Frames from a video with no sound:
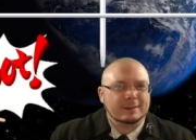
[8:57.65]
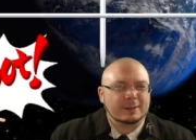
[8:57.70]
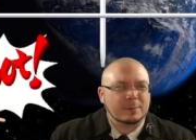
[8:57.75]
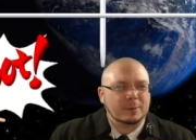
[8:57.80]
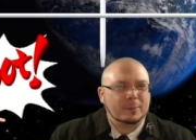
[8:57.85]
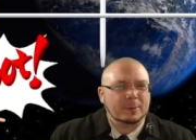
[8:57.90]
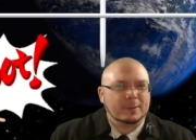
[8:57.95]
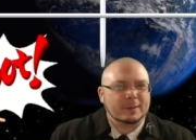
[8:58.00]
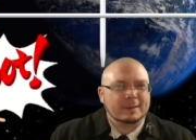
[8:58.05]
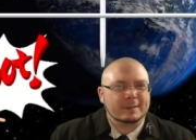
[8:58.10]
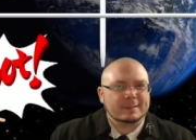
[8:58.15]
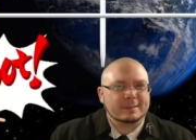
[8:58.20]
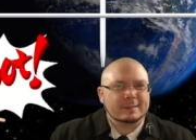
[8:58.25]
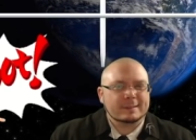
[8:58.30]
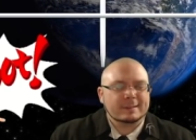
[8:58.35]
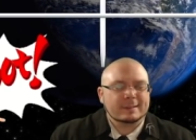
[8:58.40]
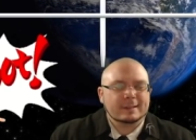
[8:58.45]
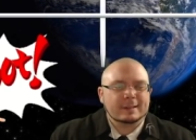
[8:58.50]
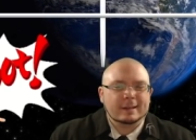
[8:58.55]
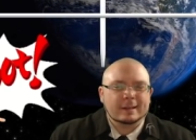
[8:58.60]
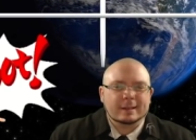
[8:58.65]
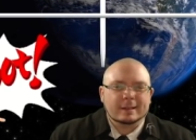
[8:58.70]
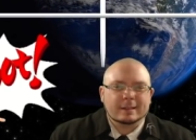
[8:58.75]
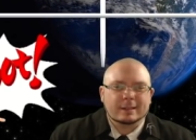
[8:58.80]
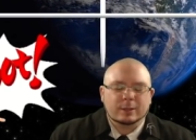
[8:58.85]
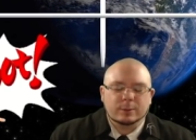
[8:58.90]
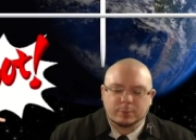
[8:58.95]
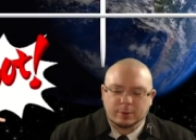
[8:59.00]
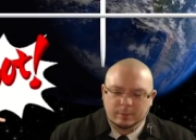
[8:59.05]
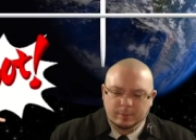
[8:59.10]
Do you remember that?
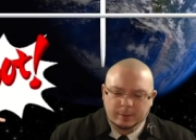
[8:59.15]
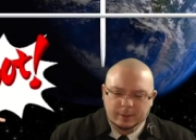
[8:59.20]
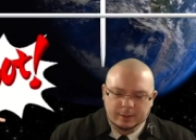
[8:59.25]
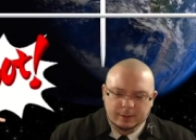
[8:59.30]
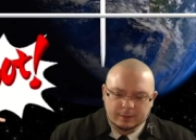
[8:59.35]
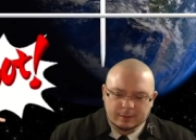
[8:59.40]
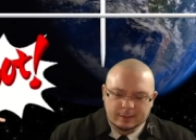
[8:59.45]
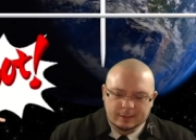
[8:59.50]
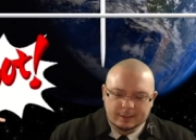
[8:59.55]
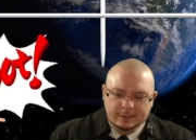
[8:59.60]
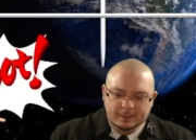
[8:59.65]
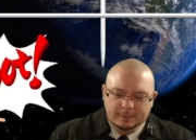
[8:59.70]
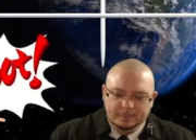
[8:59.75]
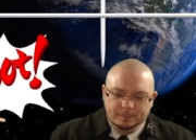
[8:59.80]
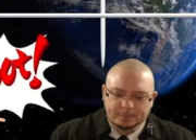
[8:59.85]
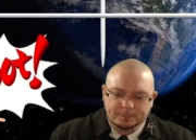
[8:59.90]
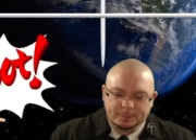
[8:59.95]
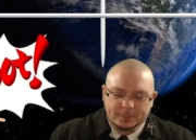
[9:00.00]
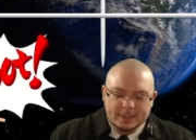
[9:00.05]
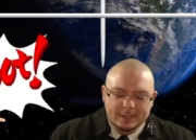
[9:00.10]
You probably don't.